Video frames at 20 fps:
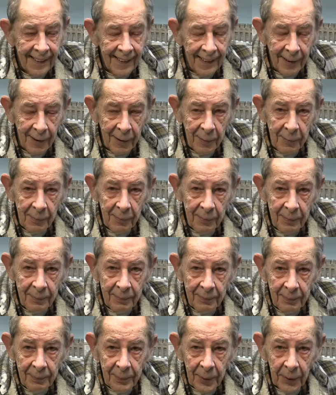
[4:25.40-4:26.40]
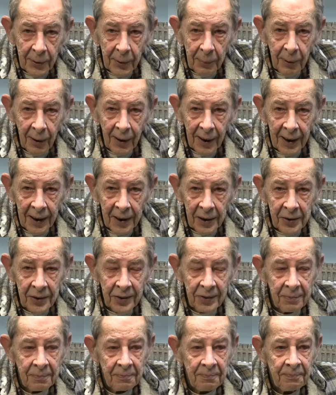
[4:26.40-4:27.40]
um, bottom
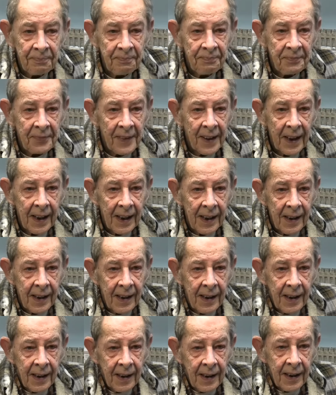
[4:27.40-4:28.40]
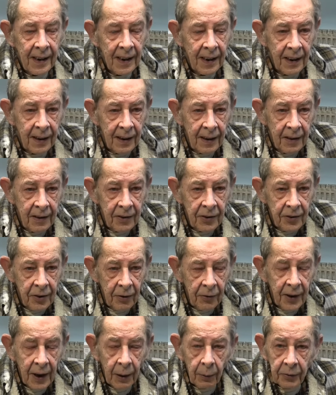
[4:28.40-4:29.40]
eyelids uh, so
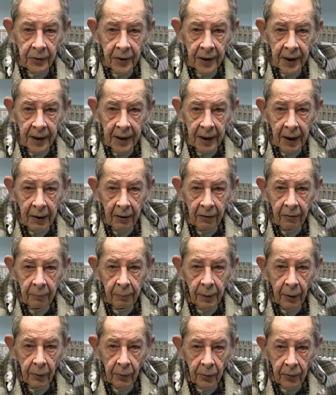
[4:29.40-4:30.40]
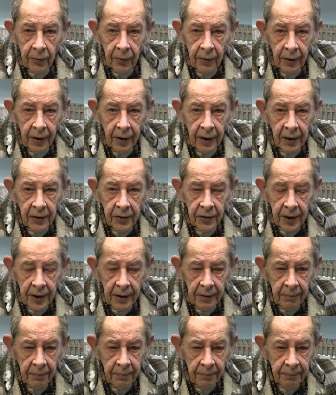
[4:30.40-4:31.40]
that will take care of both eyes
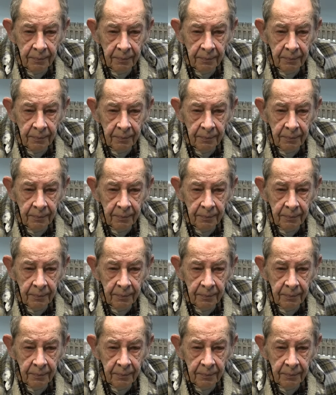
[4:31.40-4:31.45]
then.